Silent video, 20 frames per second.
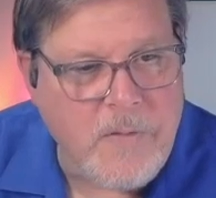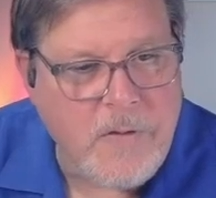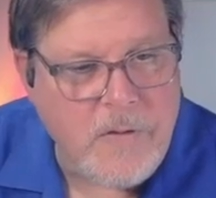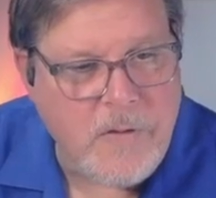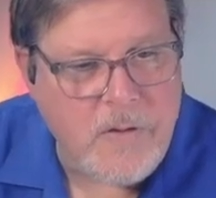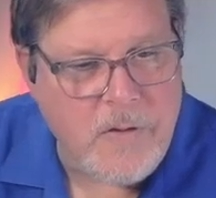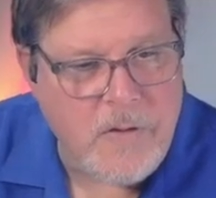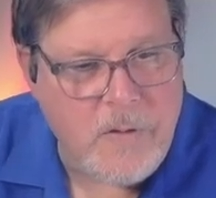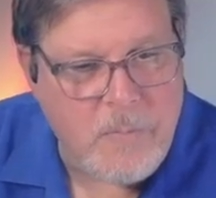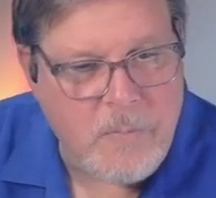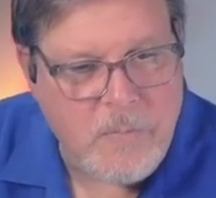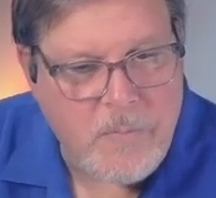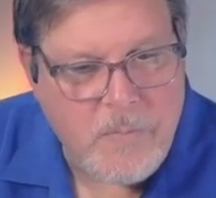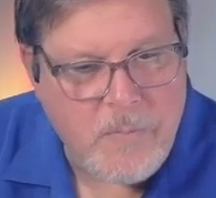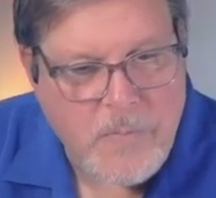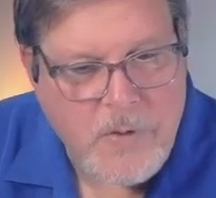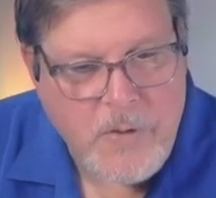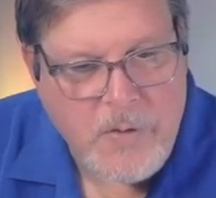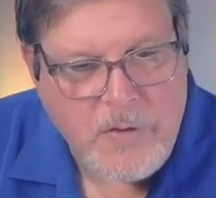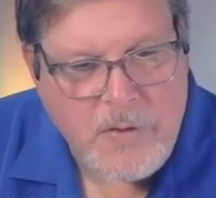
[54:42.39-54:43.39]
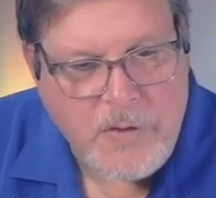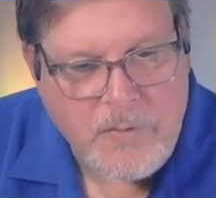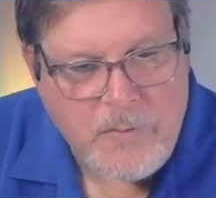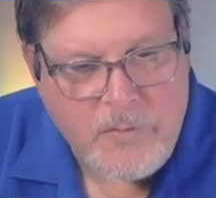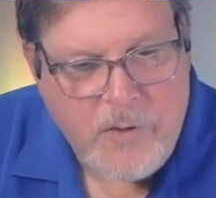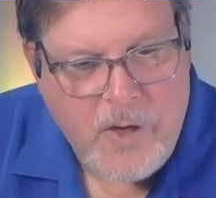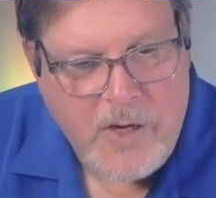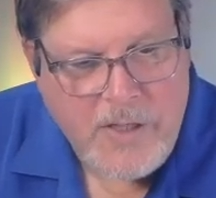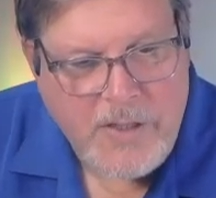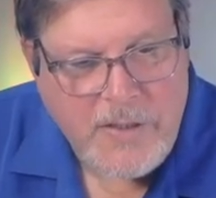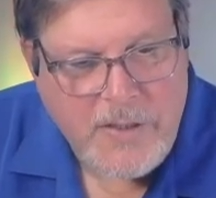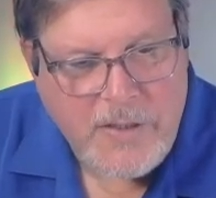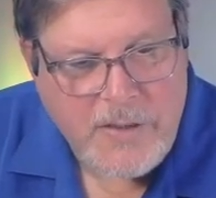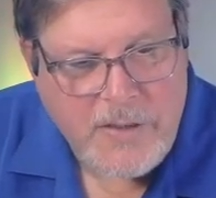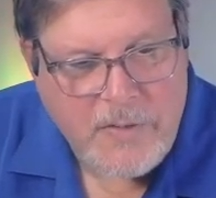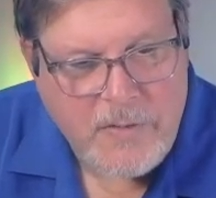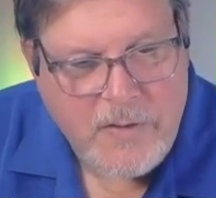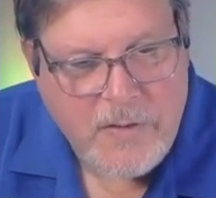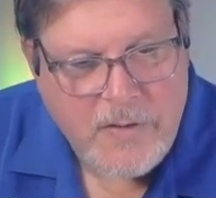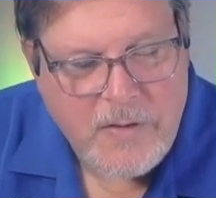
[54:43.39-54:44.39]
You can find it
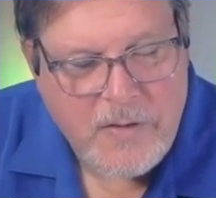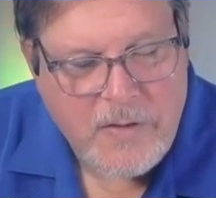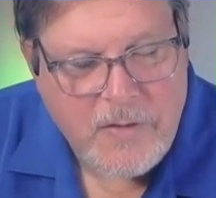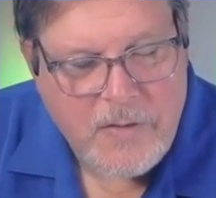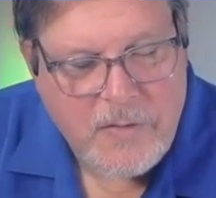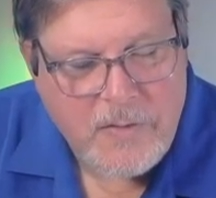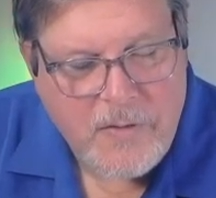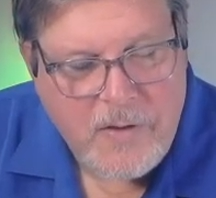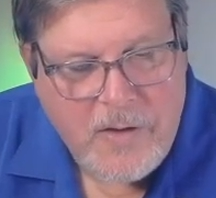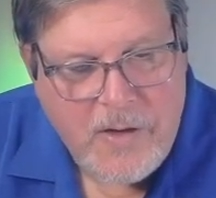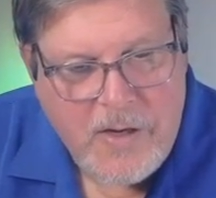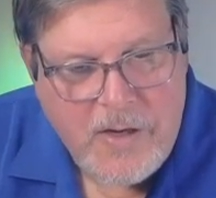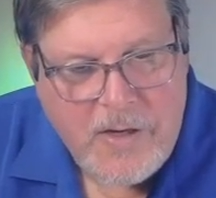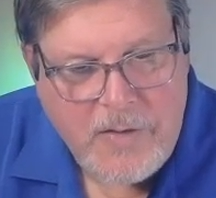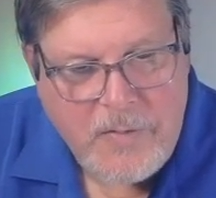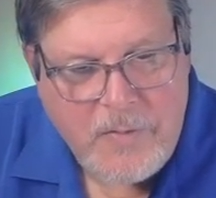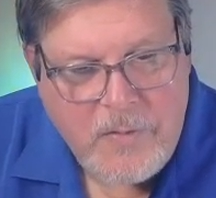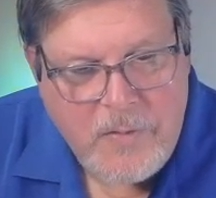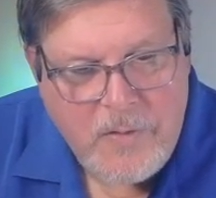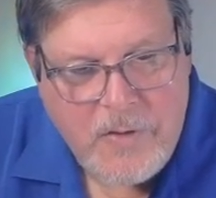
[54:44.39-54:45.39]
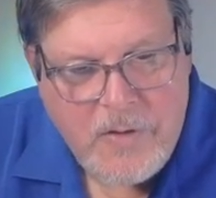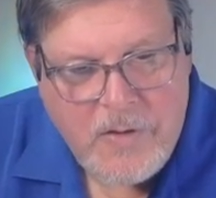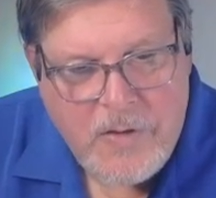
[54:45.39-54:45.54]
on